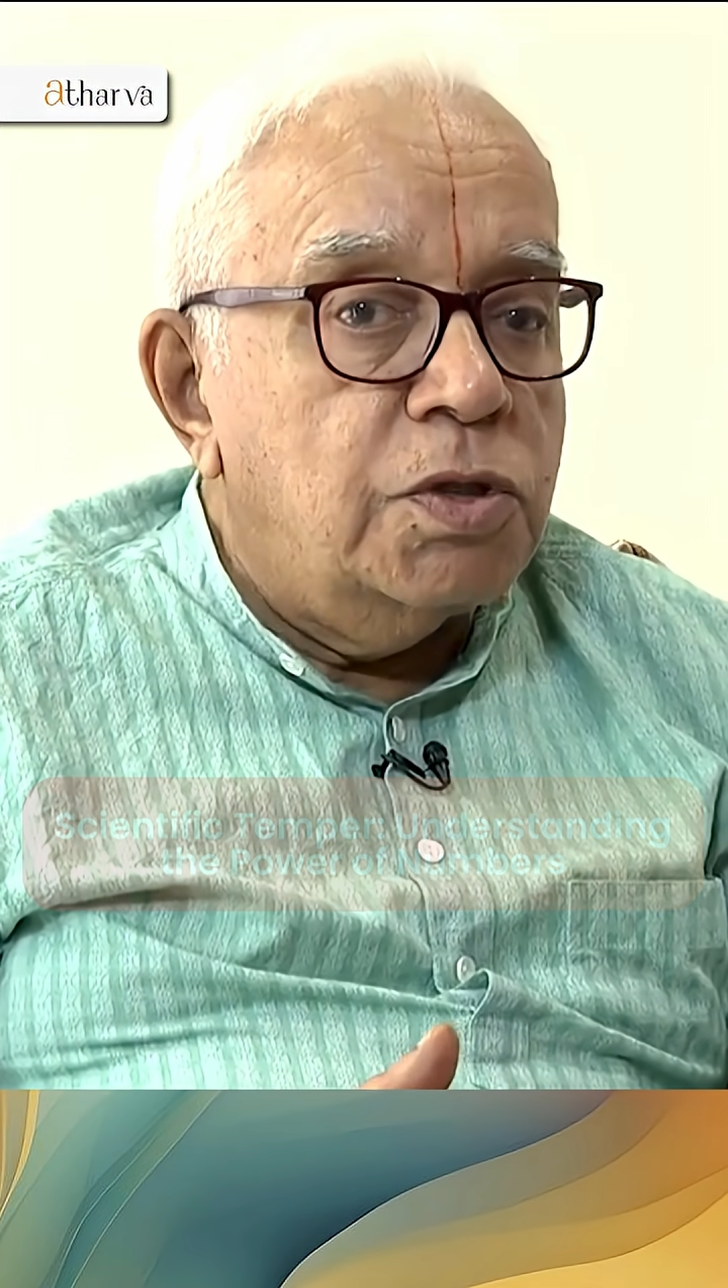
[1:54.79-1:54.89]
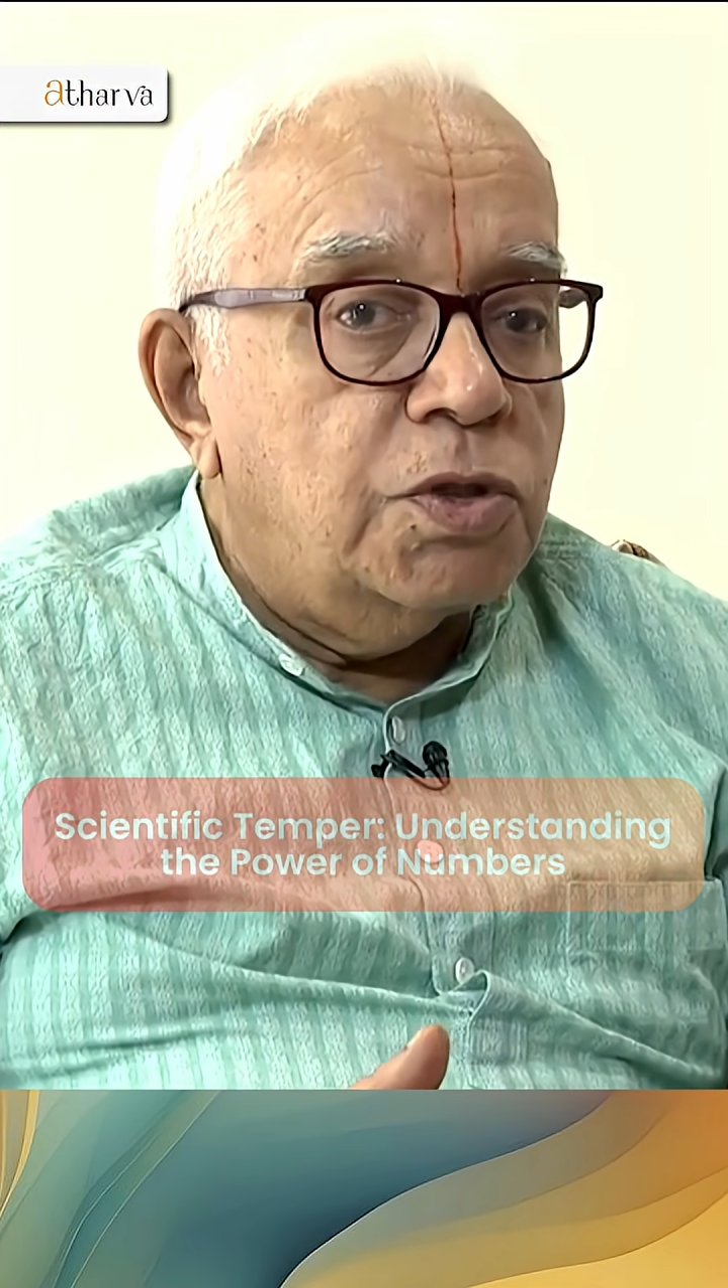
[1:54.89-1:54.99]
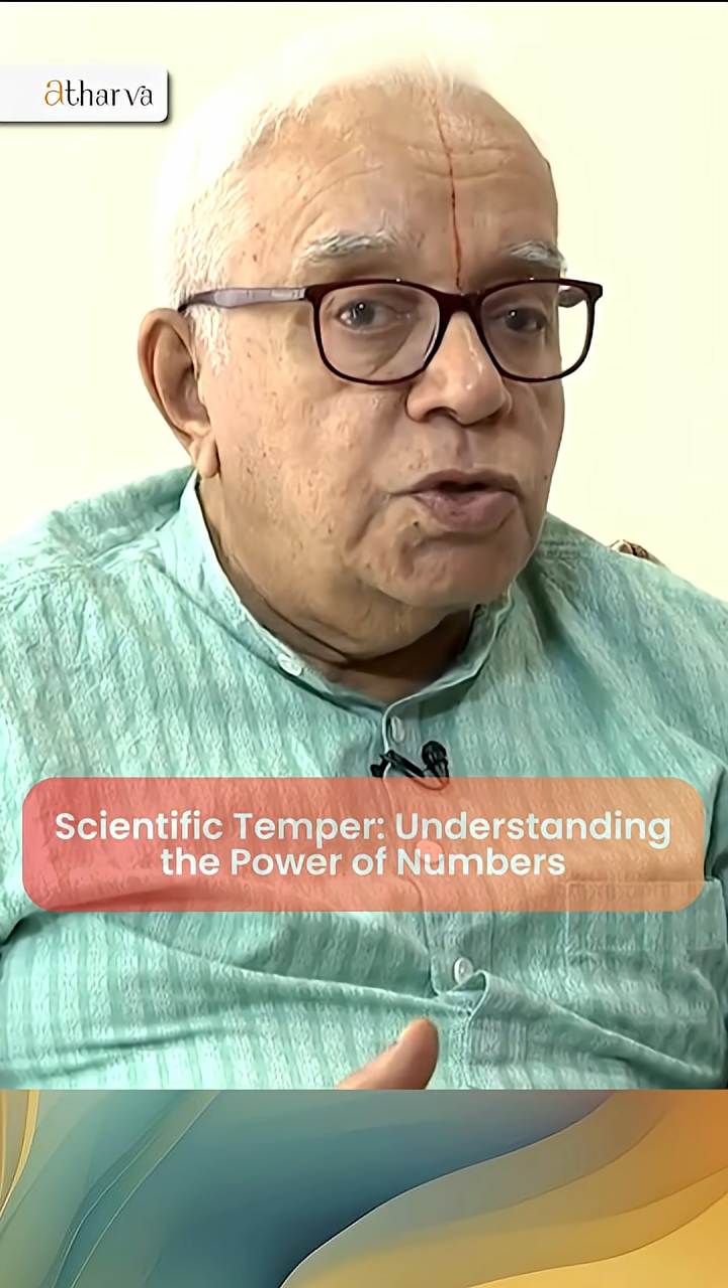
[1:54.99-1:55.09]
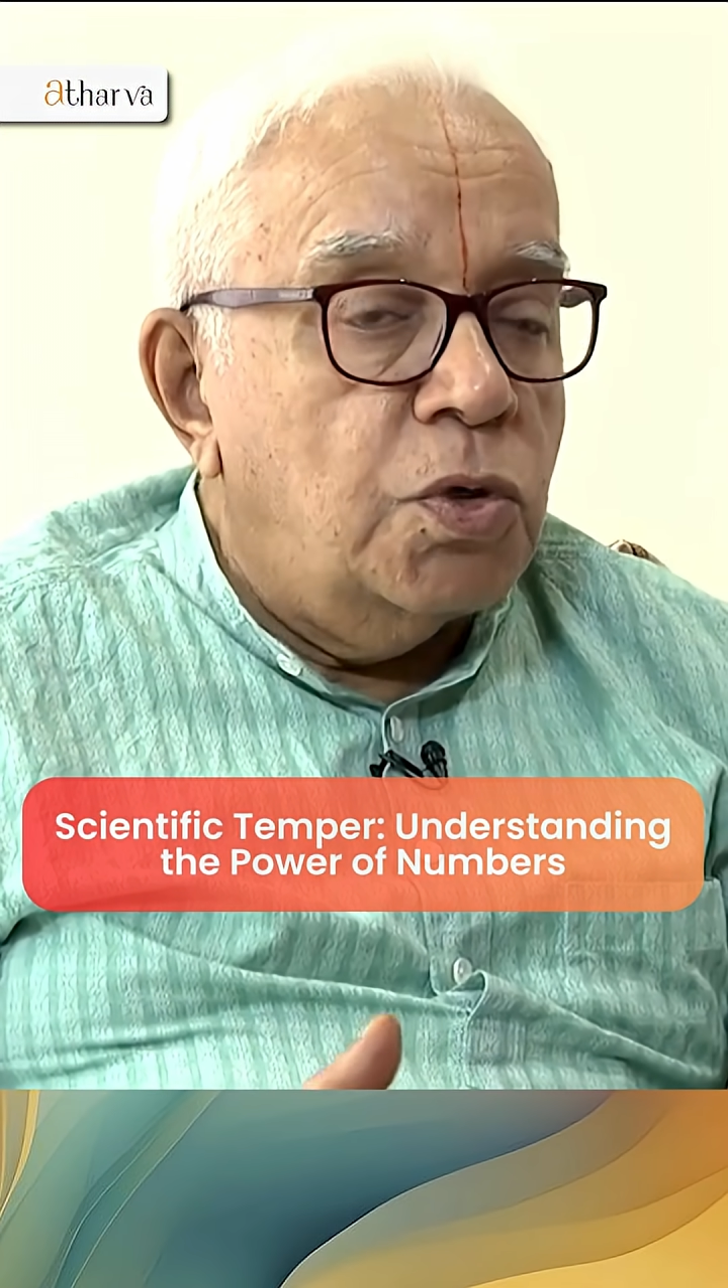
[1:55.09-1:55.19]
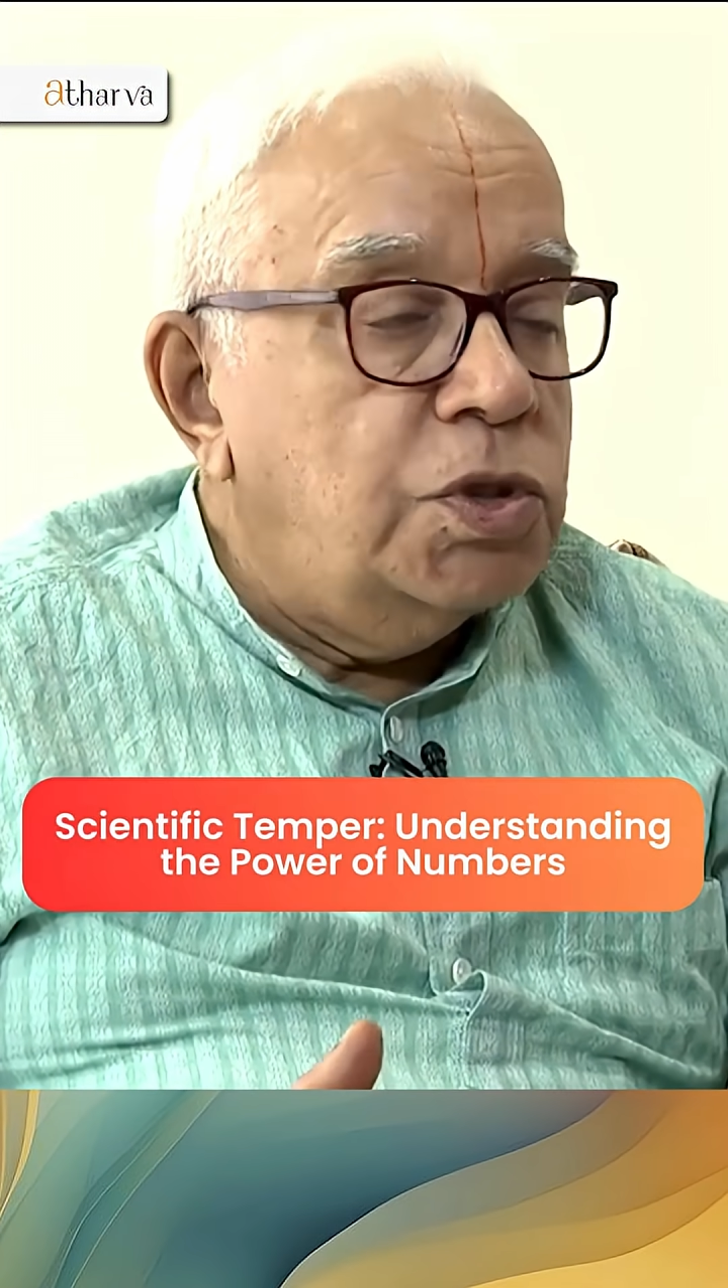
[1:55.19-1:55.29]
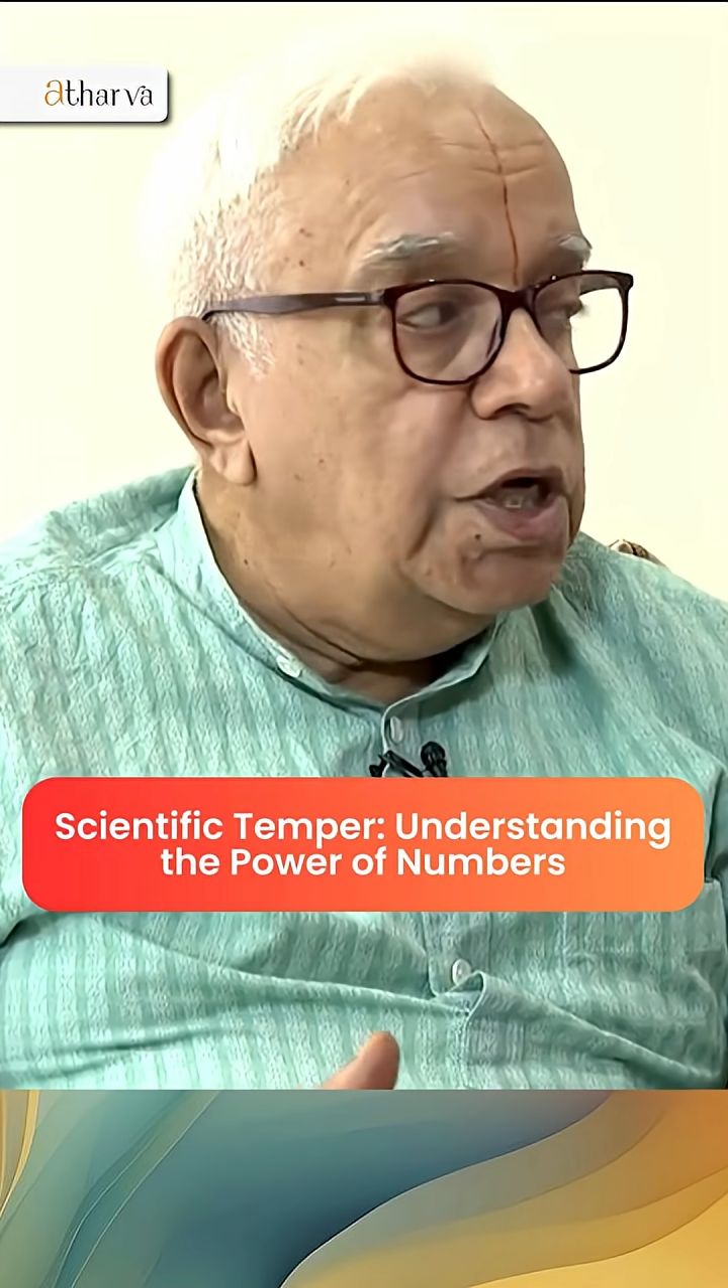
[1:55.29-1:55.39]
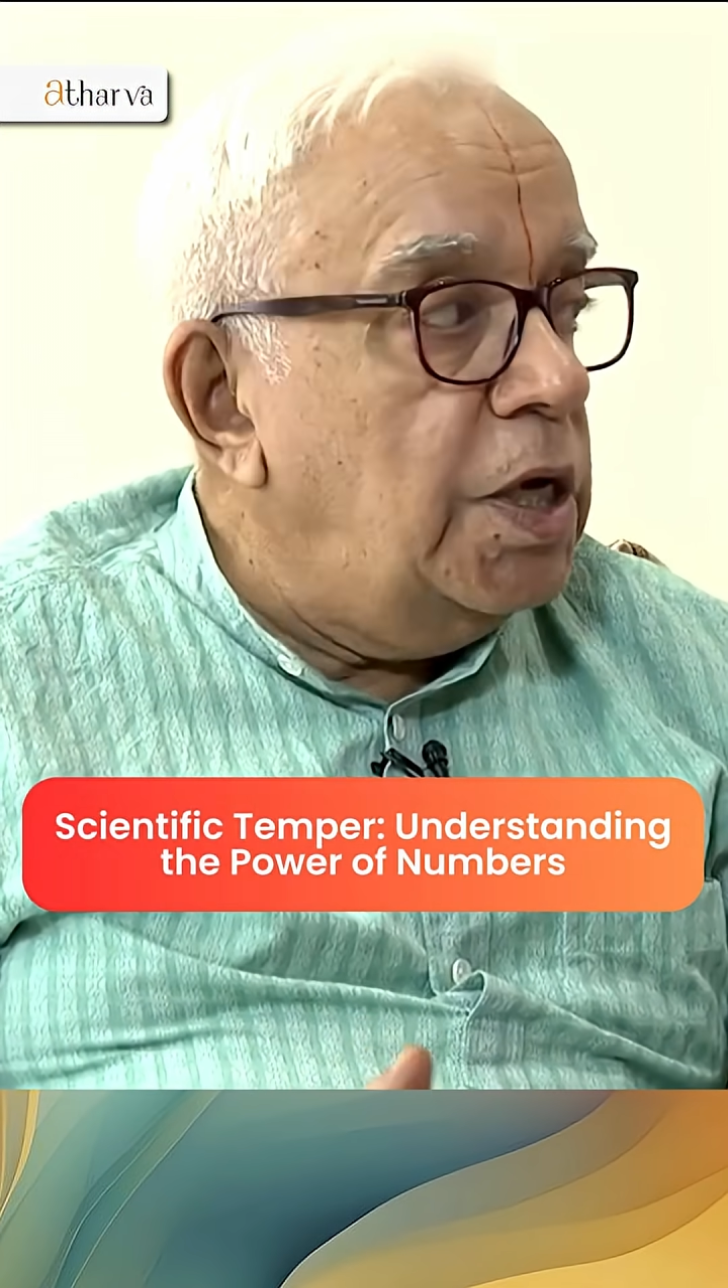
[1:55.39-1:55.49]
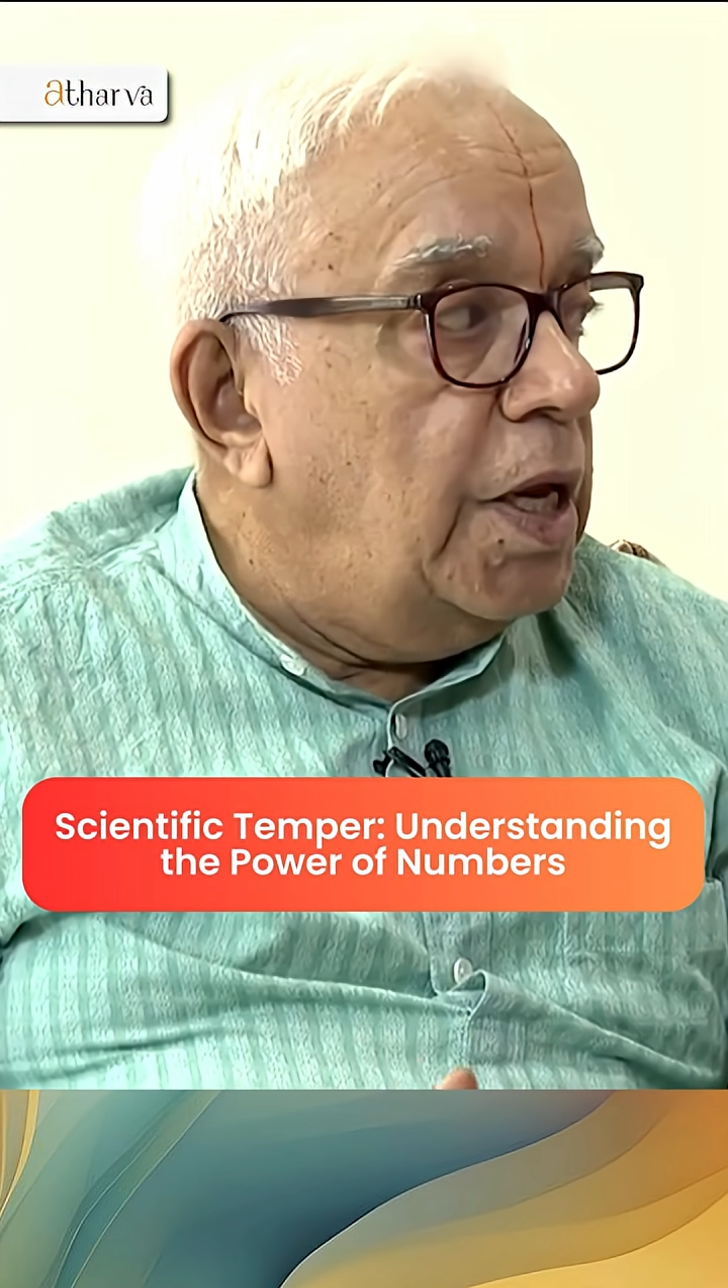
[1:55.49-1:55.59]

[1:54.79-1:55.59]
social